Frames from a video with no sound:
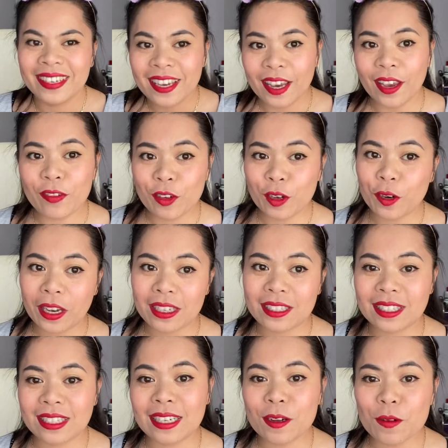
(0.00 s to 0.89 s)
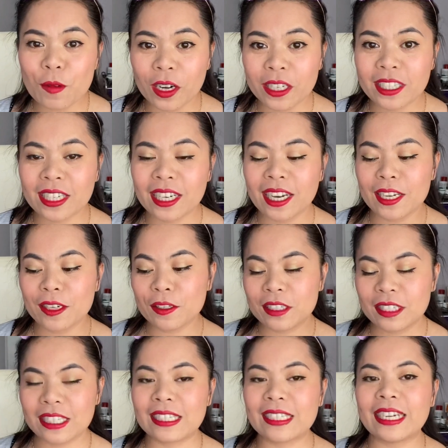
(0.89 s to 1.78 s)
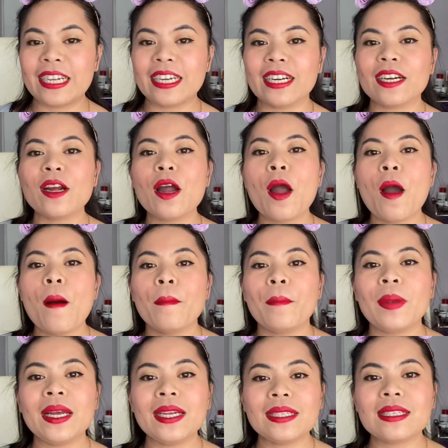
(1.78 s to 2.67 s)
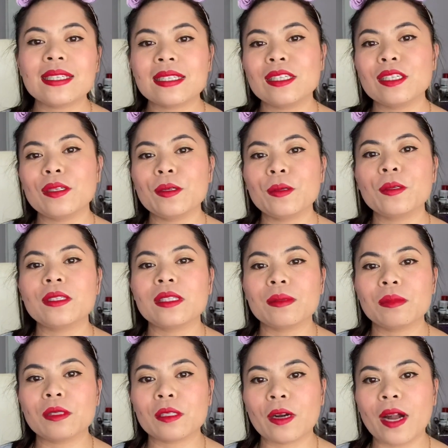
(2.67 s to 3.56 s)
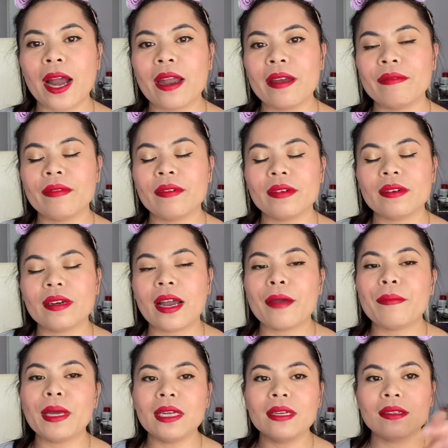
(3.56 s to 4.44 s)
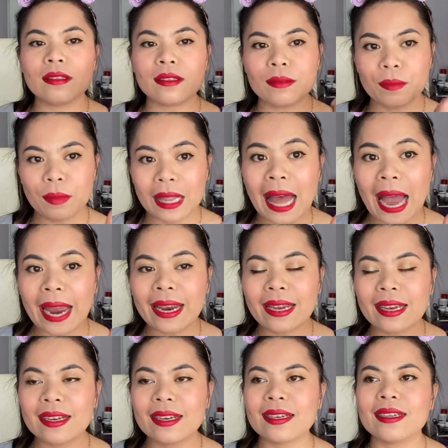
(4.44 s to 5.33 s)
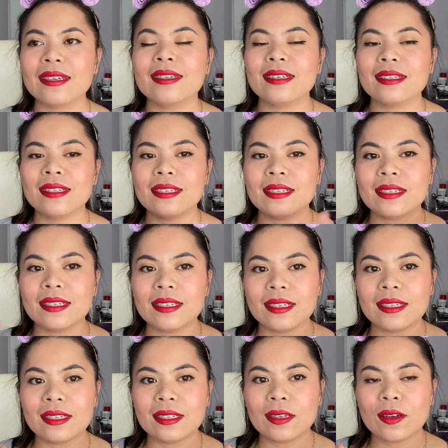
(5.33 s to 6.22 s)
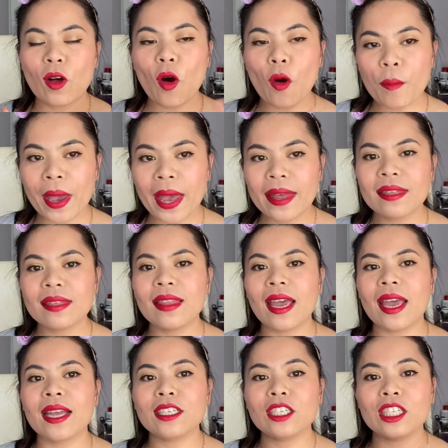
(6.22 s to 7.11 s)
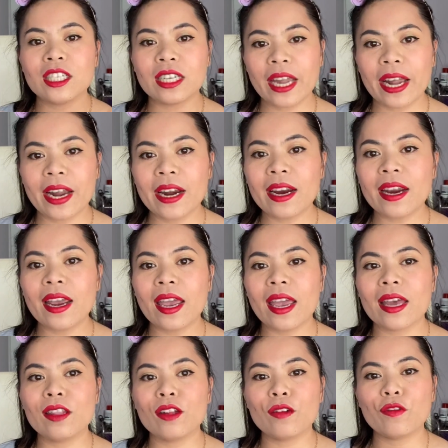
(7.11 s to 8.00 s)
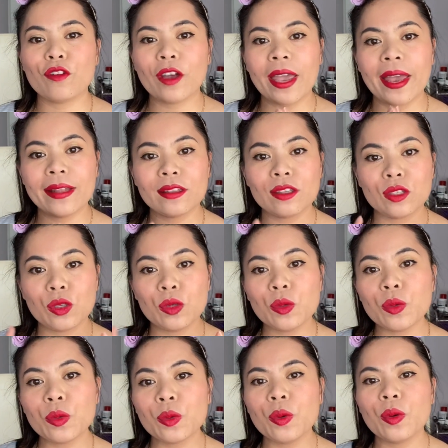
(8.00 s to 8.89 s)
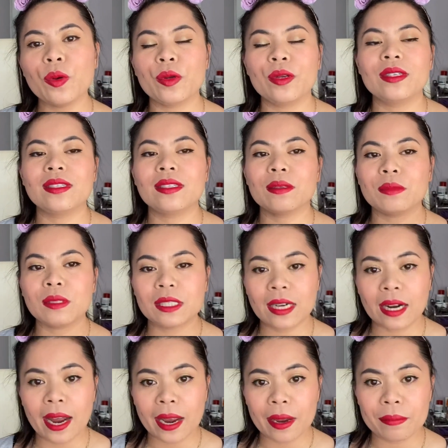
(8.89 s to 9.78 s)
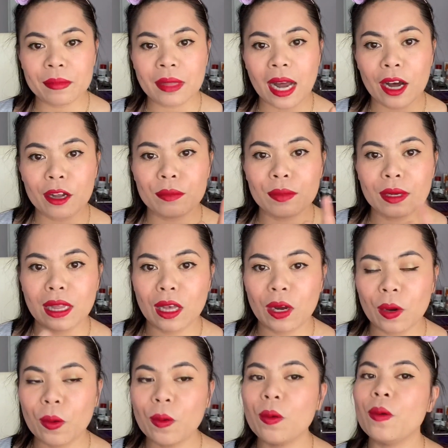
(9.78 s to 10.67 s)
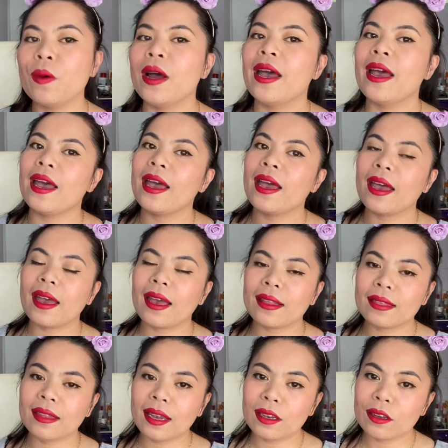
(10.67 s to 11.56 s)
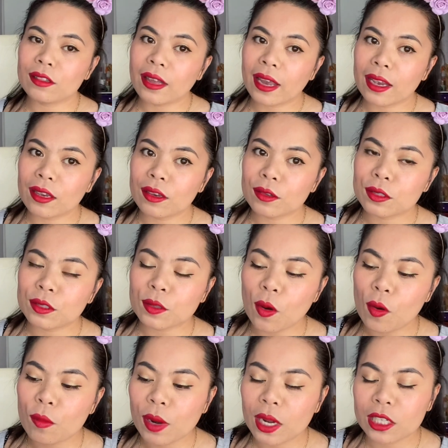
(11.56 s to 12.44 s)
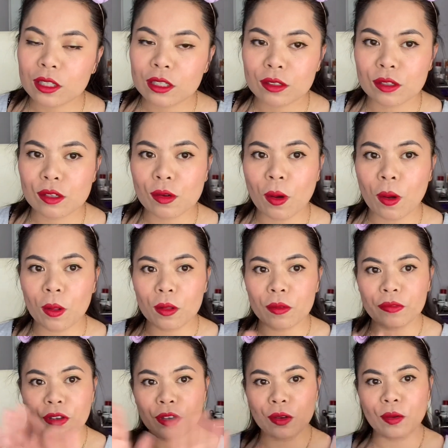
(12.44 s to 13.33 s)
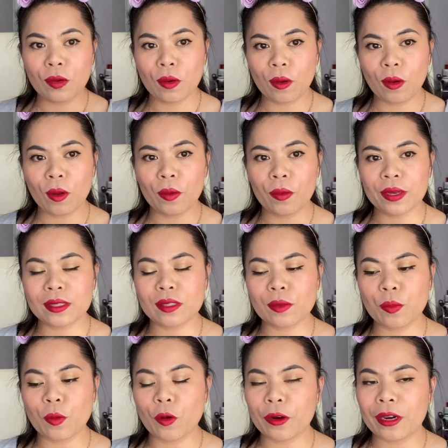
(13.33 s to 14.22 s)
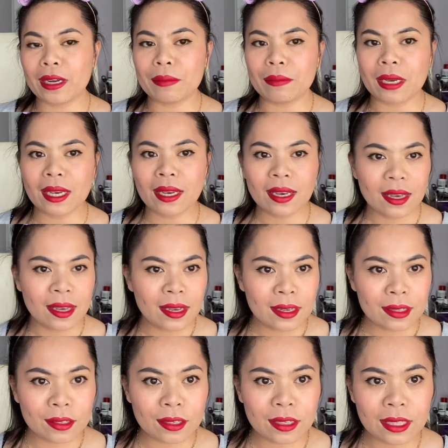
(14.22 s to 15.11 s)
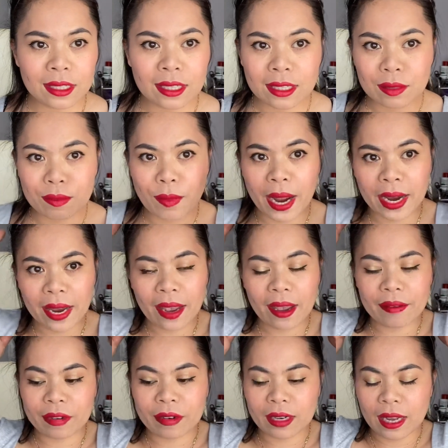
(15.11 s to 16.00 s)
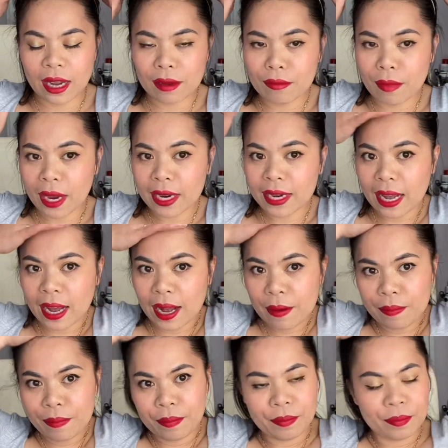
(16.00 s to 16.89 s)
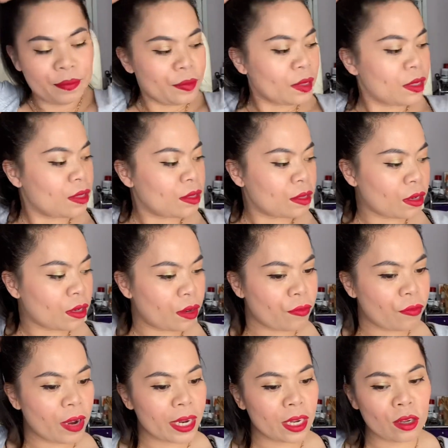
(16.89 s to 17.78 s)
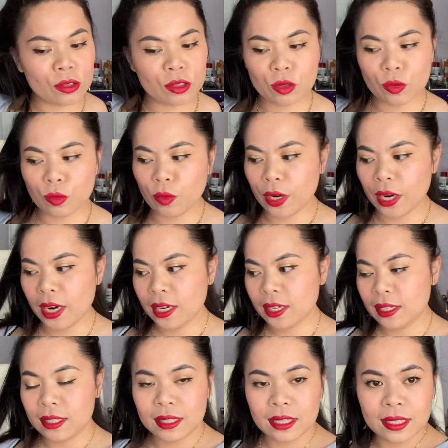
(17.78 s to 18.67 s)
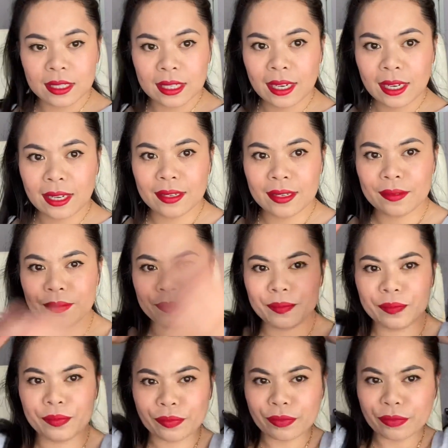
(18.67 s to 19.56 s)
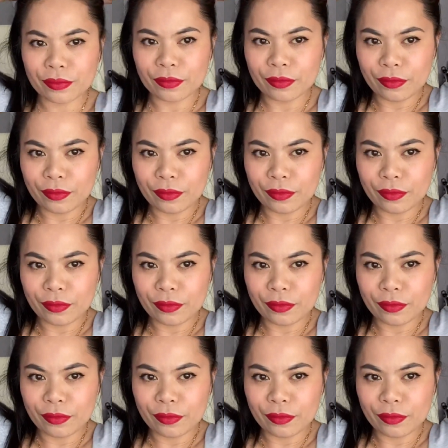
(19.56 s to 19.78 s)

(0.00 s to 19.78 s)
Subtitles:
if you're still watching and you're still here, please do subscribe, I mean like, comment and share, and don't forget to subscribe down below. And thank you so much to all of you for always supporting me. So this is my everyday makeup. So if I go to work, this is it.